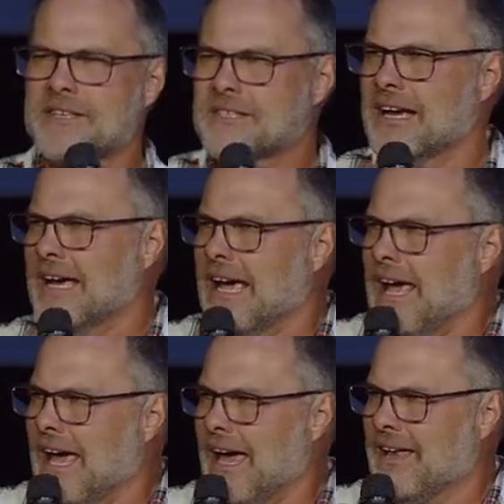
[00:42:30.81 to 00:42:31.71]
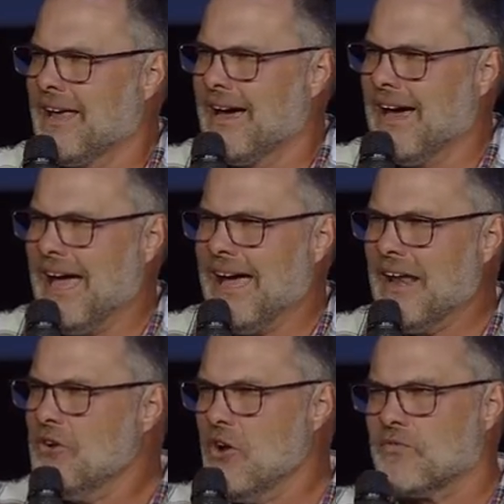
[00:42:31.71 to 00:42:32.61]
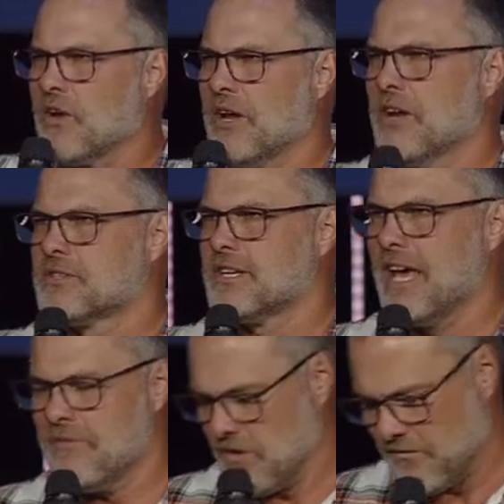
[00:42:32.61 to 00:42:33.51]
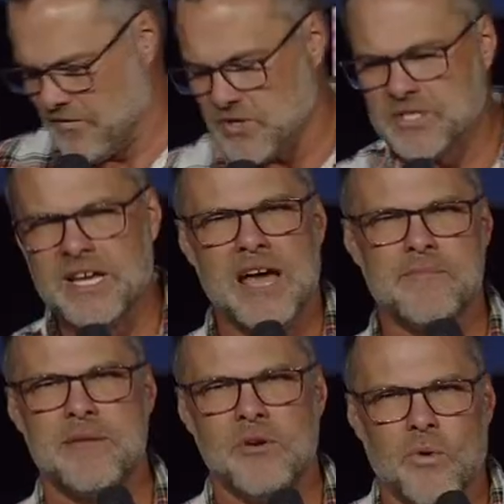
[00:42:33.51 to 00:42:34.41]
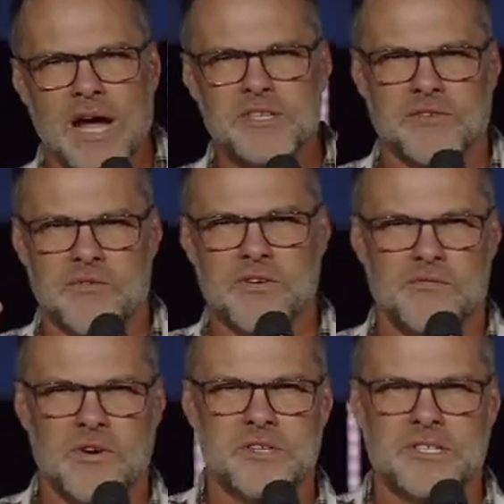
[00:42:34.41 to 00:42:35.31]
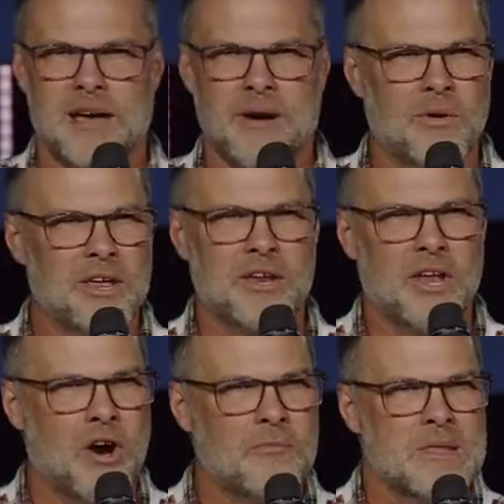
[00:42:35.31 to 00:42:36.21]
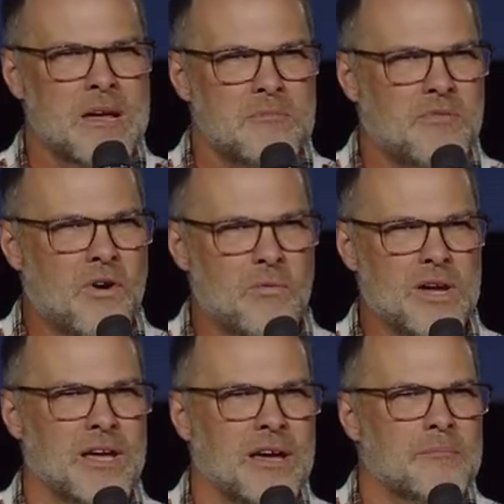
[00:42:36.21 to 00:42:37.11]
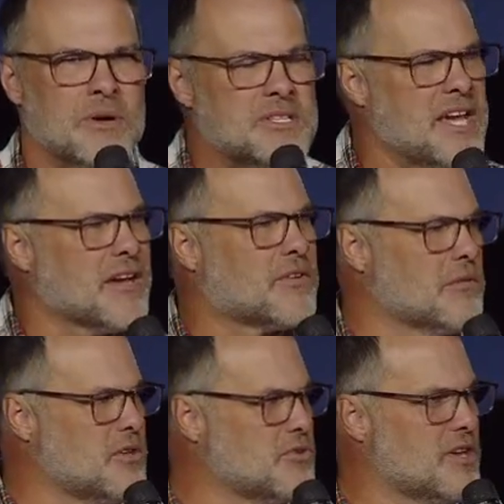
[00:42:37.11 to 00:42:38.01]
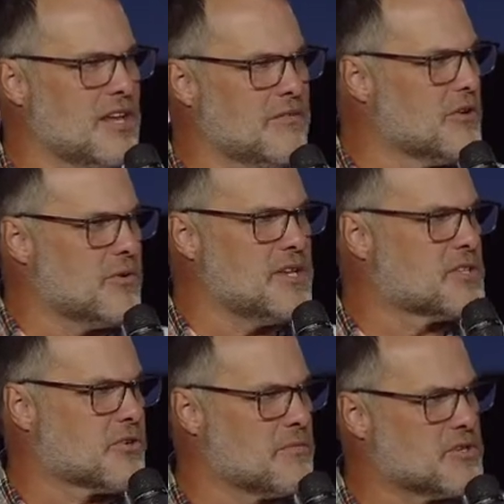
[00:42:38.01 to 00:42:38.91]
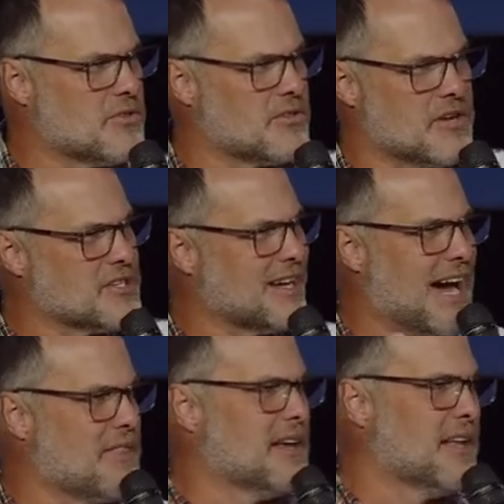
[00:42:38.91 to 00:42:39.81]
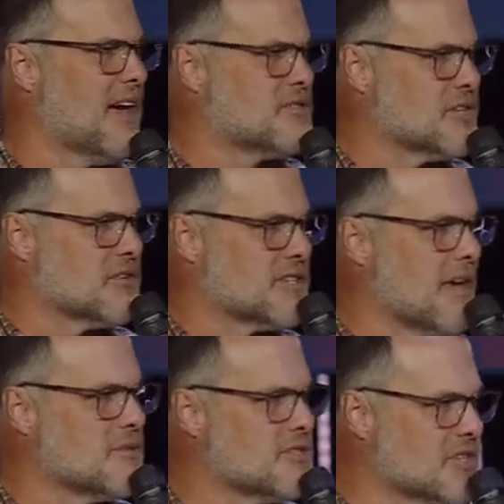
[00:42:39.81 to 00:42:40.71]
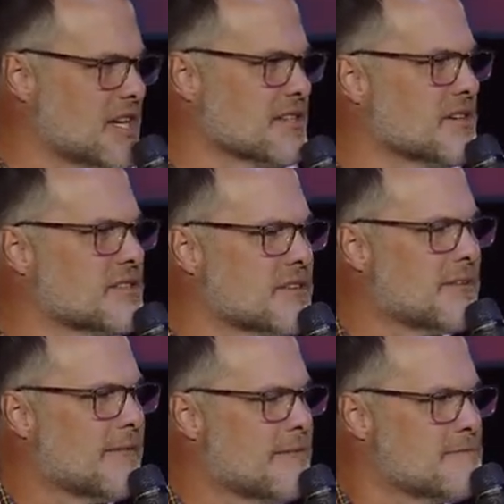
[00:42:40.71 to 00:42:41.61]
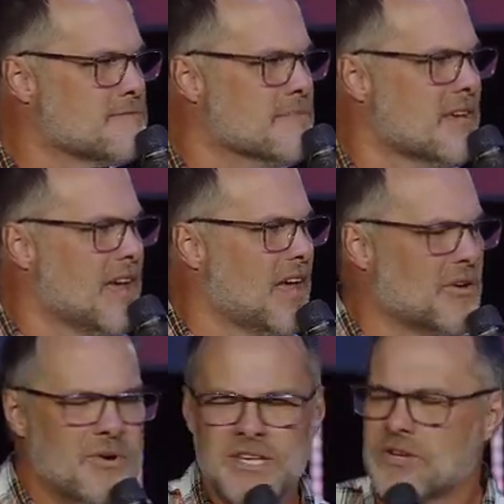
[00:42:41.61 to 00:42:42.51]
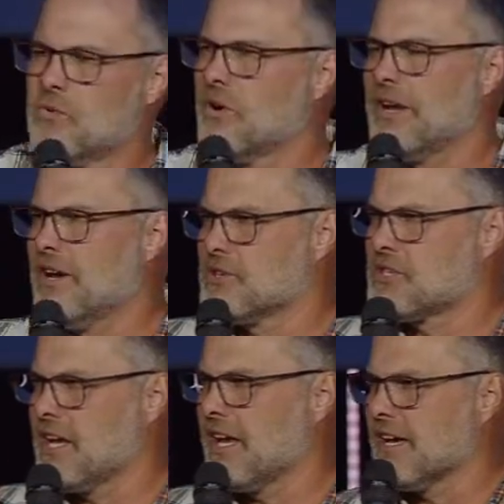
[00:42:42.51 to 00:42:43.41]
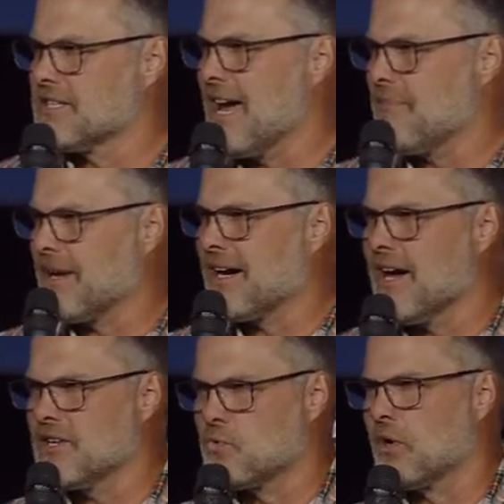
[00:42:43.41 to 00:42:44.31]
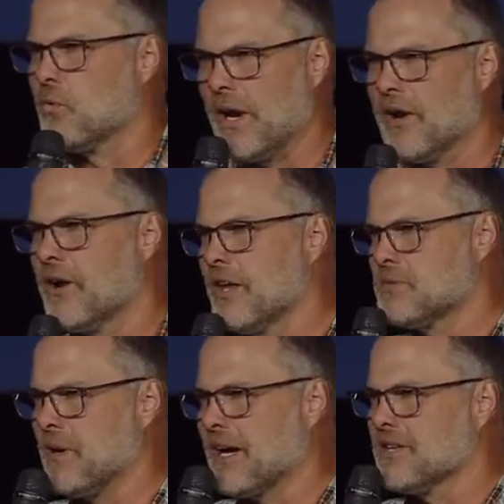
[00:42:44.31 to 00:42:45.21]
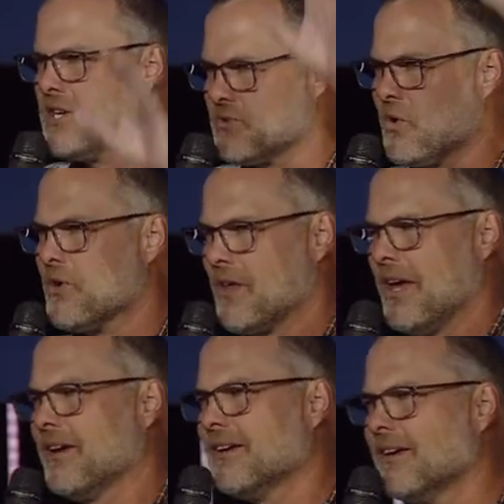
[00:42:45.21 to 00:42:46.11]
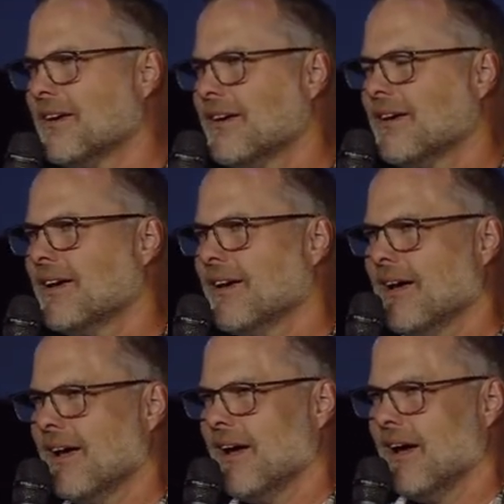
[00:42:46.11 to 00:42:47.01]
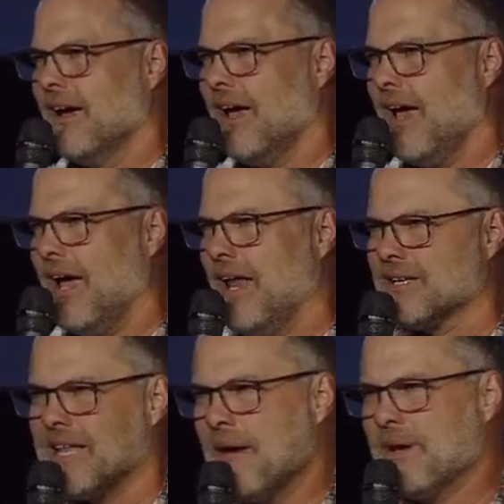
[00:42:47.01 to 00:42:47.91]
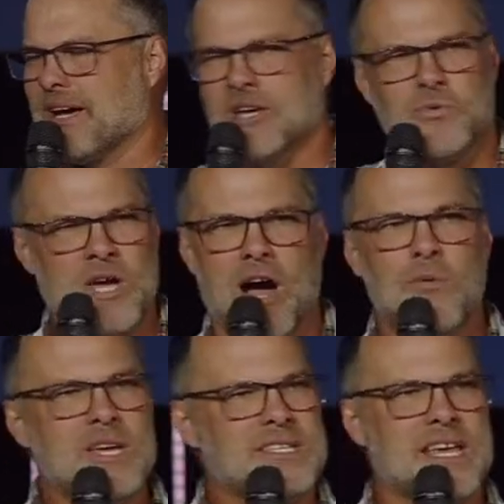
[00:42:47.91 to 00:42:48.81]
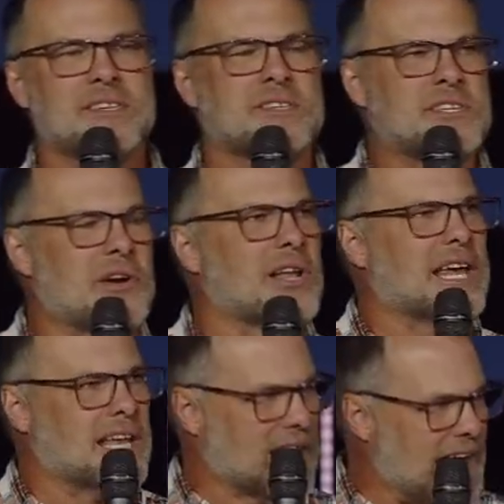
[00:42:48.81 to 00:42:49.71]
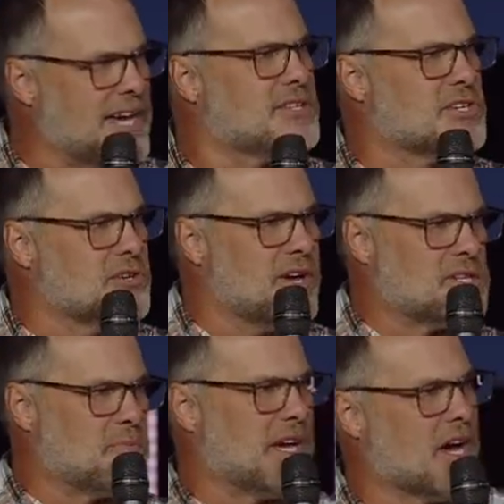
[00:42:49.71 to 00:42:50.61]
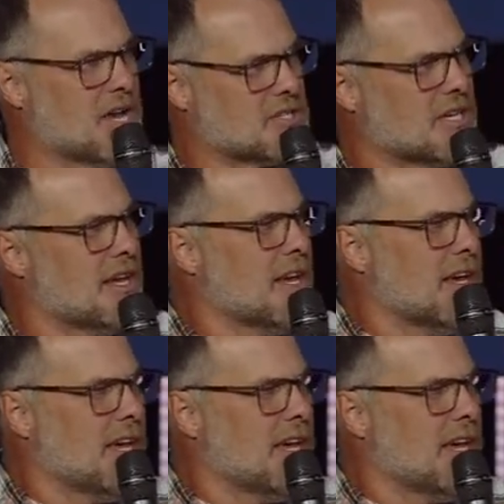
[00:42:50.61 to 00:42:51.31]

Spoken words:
us. And I don't know if you're here today for the first time, maybe watching for the first time. I want you to know before we partake of communion, even read scripture, that there's a God that loves you. His name is Jesus. And the reason we're in here singing is not because we're weird. It's because he's worthy. And it's not because we always necessarily like to. It's because